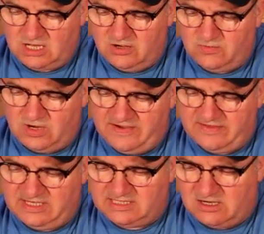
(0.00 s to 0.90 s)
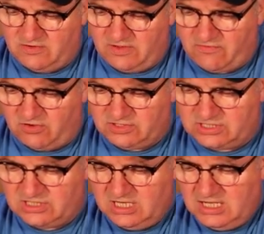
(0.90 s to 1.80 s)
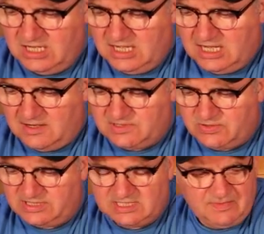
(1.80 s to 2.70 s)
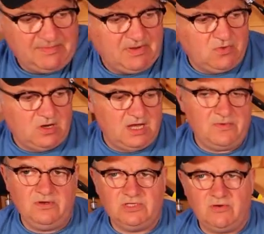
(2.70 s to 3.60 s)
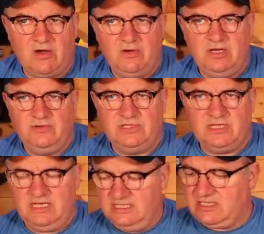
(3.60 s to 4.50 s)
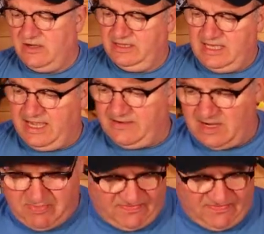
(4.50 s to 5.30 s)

no whatever these are on the rods I'm twisting them in but what I will do I will loosen inside there I,